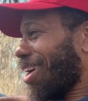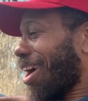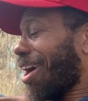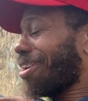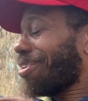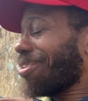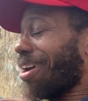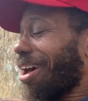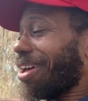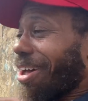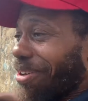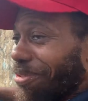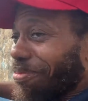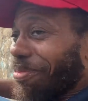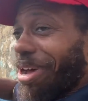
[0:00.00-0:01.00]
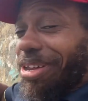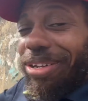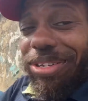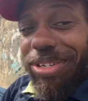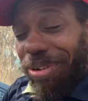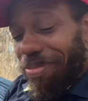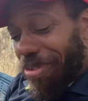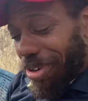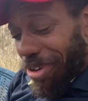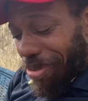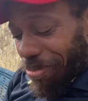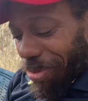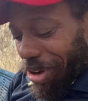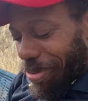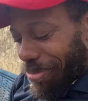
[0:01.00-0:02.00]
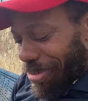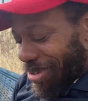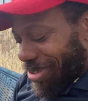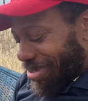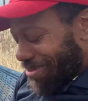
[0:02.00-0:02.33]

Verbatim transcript: I don't know. I, I don't mind the jumping in part, but